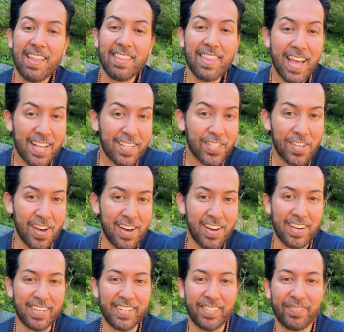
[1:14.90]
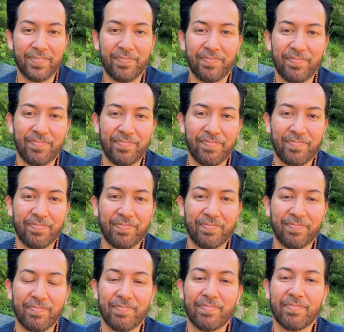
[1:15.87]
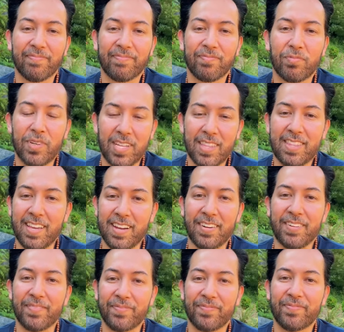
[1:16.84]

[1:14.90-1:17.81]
That's God. Right there.